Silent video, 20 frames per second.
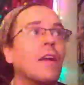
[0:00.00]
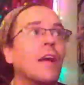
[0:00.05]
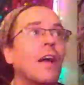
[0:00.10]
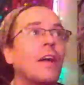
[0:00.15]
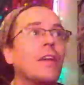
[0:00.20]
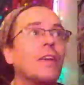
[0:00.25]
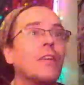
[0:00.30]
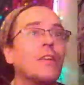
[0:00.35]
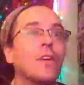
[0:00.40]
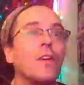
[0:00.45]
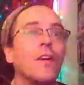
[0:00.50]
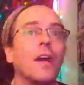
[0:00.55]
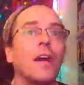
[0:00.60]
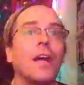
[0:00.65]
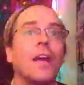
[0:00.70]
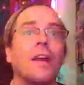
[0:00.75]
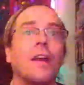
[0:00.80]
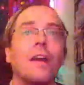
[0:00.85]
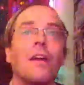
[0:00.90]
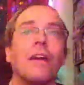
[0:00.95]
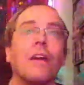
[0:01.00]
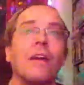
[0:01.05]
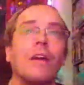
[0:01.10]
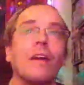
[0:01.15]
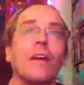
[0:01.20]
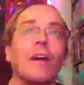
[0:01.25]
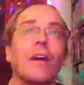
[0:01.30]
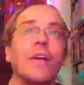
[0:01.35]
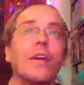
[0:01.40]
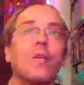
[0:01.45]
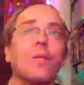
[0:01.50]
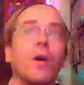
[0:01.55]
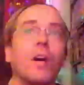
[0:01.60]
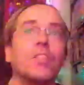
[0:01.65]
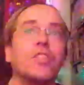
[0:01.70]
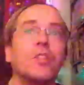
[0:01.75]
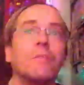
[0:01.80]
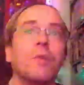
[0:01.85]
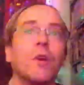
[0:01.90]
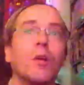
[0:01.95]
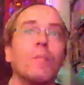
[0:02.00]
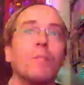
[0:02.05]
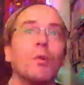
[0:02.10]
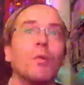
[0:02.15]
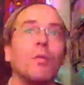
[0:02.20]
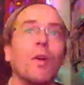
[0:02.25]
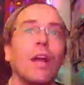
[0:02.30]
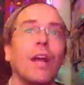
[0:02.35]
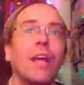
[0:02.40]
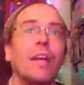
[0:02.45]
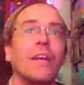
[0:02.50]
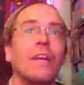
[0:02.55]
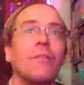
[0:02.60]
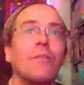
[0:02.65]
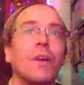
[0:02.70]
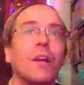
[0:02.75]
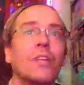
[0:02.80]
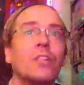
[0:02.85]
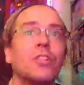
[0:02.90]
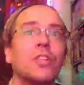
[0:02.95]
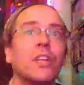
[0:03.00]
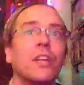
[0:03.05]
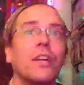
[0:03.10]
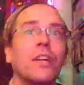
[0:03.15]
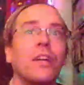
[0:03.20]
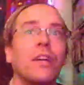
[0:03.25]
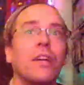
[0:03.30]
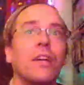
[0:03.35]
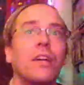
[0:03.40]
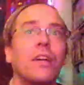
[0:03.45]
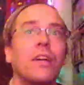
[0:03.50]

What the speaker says: How you doing? Are you watching Purple Rain in Russia?